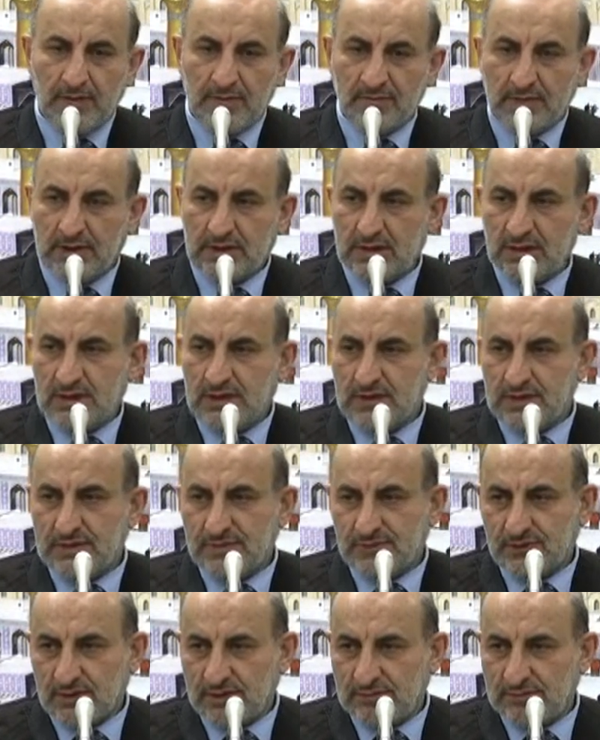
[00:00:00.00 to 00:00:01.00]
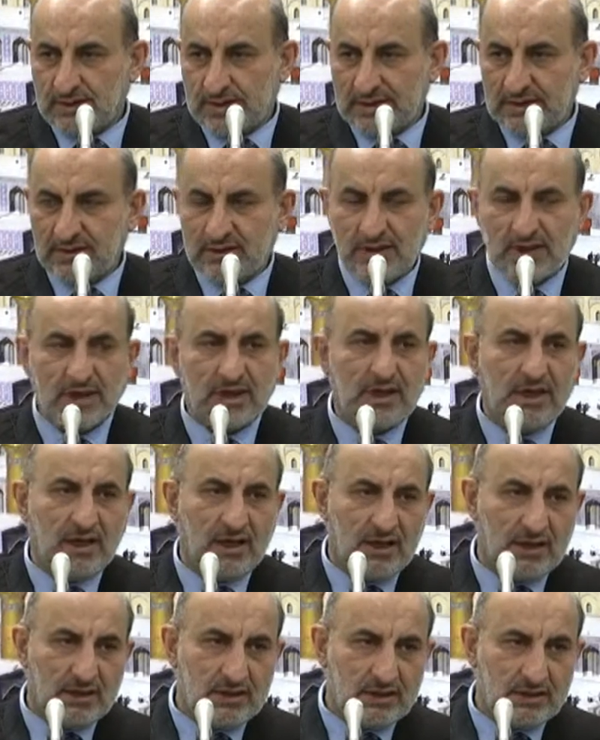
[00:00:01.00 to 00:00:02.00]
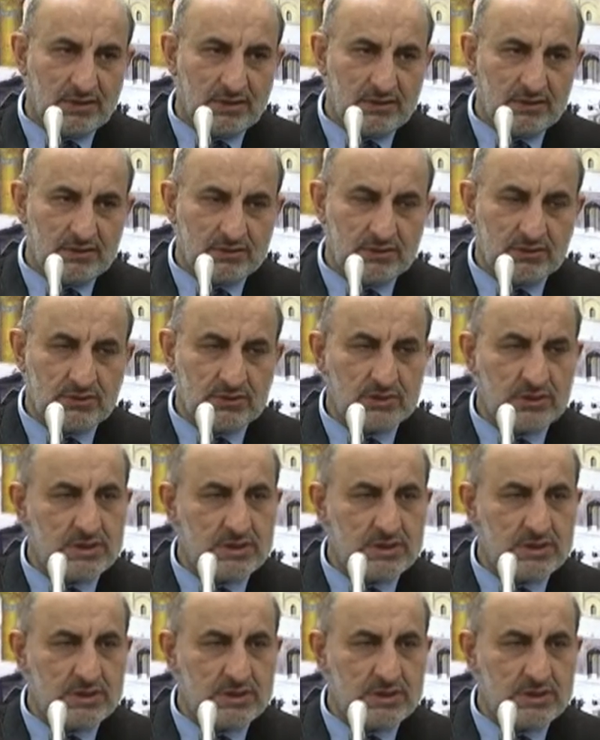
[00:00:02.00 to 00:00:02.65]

But it is from internal wound.